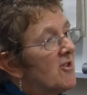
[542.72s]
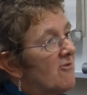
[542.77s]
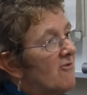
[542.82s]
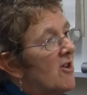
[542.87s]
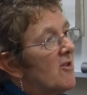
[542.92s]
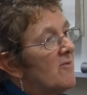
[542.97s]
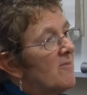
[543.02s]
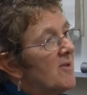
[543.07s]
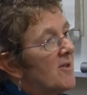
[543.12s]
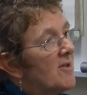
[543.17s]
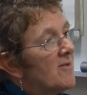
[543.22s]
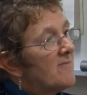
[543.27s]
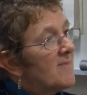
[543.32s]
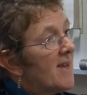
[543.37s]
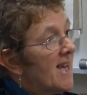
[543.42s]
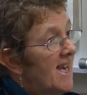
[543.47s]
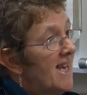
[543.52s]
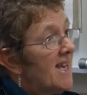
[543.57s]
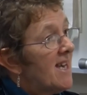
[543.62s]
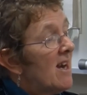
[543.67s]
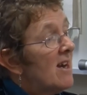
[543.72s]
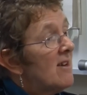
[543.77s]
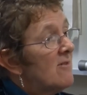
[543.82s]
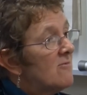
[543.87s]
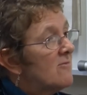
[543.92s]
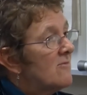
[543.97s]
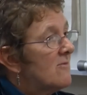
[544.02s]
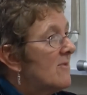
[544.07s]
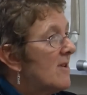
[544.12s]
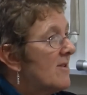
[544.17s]
a group here.
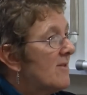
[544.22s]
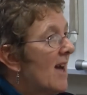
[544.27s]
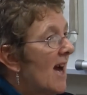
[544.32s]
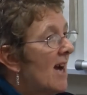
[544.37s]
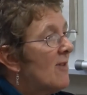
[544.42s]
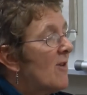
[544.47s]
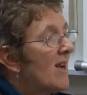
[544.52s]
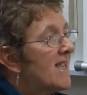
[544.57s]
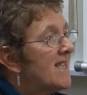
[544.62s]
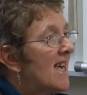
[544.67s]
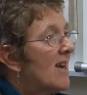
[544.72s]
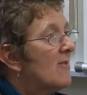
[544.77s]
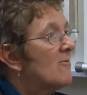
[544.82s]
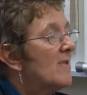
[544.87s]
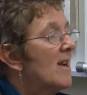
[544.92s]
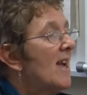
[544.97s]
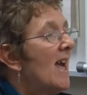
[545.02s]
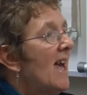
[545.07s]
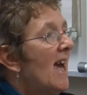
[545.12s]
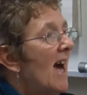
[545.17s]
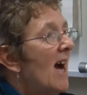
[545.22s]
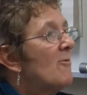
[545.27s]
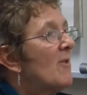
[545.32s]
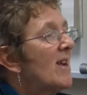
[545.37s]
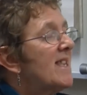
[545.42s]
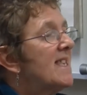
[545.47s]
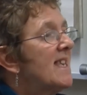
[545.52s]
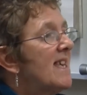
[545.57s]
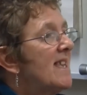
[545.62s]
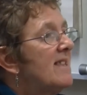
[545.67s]
I
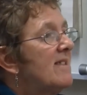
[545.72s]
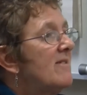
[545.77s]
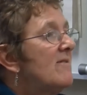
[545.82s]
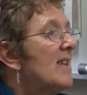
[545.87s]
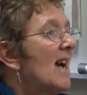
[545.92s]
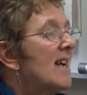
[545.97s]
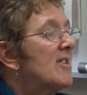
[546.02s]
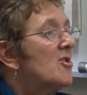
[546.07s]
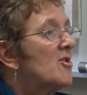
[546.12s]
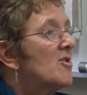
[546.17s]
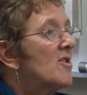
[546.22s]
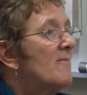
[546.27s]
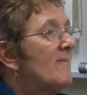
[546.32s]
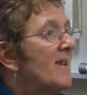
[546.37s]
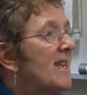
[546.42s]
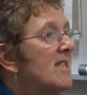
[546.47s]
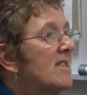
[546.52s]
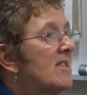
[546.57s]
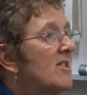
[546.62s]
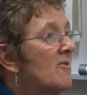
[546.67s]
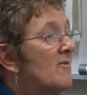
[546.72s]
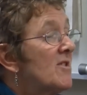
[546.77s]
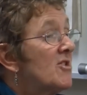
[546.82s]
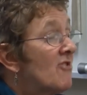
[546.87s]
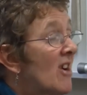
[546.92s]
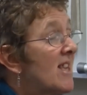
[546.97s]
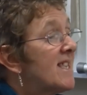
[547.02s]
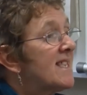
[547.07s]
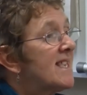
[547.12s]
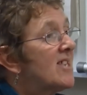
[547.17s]
took them into a
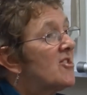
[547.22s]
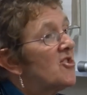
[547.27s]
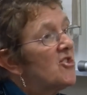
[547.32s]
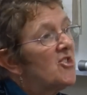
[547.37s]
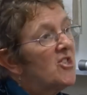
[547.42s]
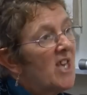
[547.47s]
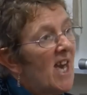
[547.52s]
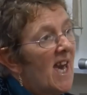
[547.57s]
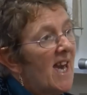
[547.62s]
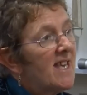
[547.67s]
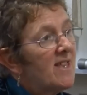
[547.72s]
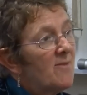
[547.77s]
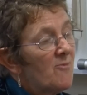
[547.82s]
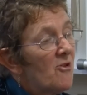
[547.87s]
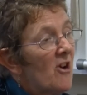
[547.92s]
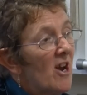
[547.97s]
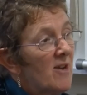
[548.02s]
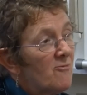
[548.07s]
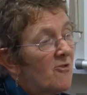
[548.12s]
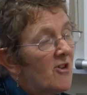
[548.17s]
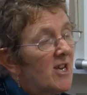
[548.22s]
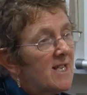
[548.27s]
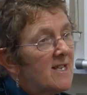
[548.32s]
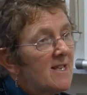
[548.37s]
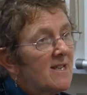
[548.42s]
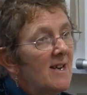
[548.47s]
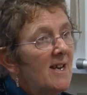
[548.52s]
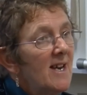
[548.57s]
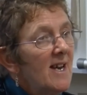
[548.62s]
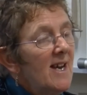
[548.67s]
transition day, primaries,
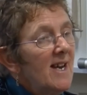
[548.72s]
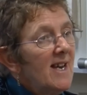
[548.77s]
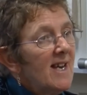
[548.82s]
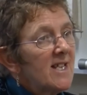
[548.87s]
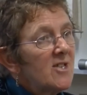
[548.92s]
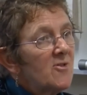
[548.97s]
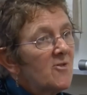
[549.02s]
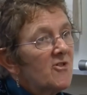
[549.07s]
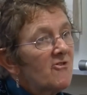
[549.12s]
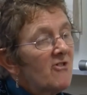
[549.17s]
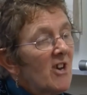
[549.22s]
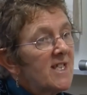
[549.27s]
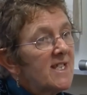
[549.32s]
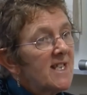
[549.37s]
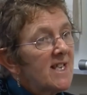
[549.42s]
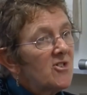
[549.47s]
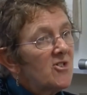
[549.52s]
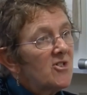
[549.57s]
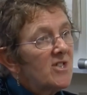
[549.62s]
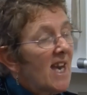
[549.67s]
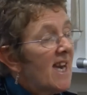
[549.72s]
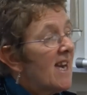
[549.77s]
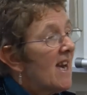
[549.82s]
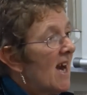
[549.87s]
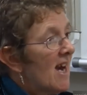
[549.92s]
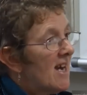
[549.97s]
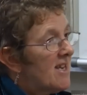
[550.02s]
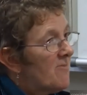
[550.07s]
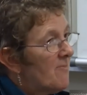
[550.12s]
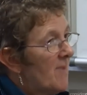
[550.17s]
into a transition day at
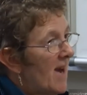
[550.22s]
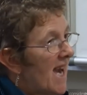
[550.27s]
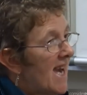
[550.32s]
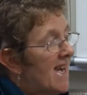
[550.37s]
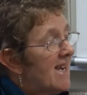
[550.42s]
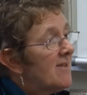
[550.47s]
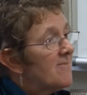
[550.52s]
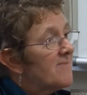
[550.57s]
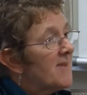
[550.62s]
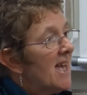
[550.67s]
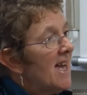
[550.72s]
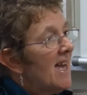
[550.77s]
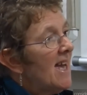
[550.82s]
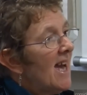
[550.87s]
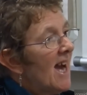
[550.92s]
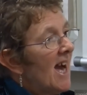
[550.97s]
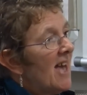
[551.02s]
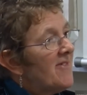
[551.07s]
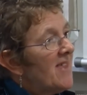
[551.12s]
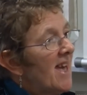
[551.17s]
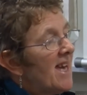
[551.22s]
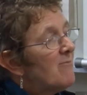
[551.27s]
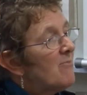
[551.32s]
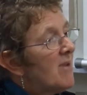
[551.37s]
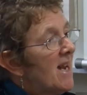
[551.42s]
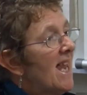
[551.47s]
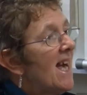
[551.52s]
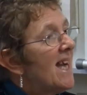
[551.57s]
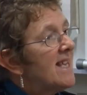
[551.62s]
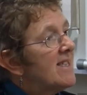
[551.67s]
Hythe Bay, and they
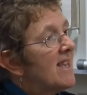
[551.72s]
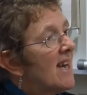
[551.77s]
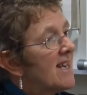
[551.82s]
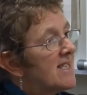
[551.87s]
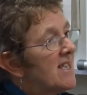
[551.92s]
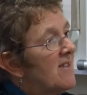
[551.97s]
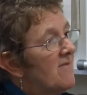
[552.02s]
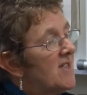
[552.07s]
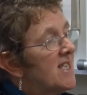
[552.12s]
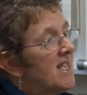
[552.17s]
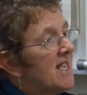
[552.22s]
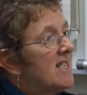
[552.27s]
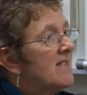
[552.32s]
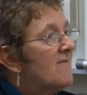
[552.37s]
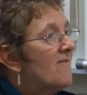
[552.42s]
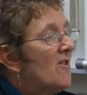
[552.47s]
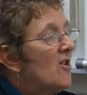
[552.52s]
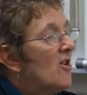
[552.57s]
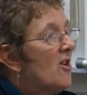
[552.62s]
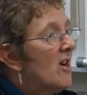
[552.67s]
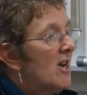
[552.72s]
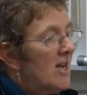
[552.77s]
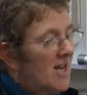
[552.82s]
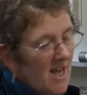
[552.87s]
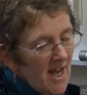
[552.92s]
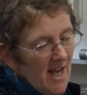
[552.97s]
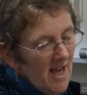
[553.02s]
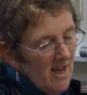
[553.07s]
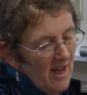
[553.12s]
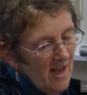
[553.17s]
planned activities for
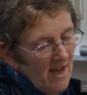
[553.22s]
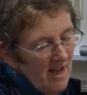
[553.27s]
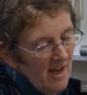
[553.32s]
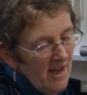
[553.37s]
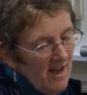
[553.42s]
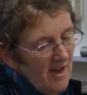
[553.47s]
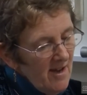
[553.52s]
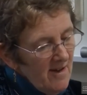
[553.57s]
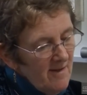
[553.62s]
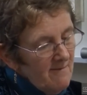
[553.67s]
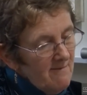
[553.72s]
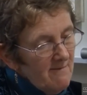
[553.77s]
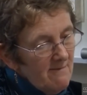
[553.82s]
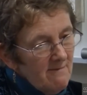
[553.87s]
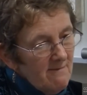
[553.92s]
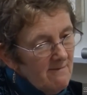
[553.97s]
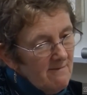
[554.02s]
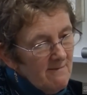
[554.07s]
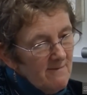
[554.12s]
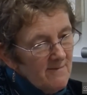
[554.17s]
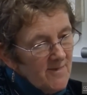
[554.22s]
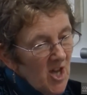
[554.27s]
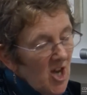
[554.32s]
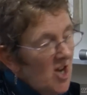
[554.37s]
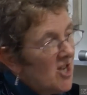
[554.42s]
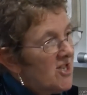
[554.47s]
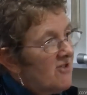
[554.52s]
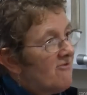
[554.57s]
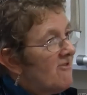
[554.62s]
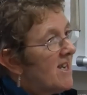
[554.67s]

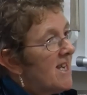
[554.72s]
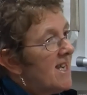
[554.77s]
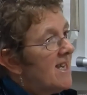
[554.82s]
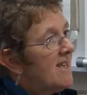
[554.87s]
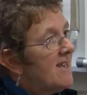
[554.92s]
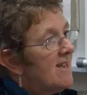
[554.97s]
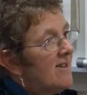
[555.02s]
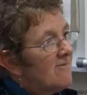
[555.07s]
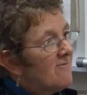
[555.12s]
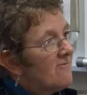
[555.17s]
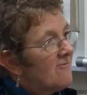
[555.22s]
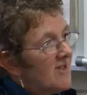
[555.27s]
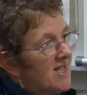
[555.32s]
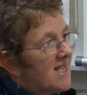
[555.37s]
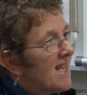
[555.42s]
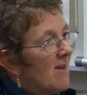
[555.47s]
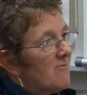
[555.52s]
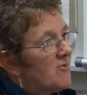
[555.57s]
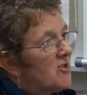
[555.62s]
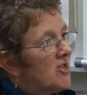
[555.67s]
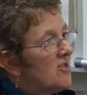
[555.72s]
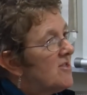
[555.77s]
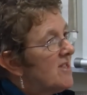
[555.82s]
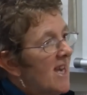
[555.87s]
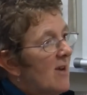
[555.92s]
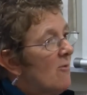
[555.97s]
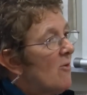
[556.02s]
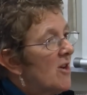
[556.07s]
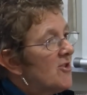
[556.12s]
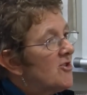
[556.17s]
nursery reception
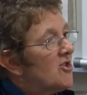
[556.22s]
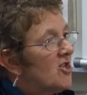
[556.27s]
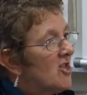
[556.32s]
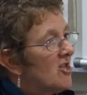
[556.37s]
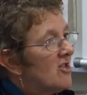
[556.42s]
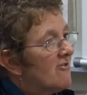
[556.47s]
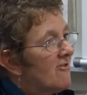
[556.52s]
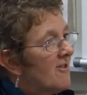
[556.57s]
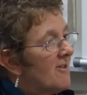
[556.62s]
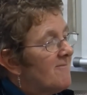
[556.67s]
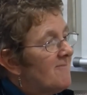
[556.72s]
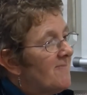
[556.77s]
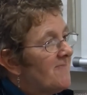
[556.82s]
year one children.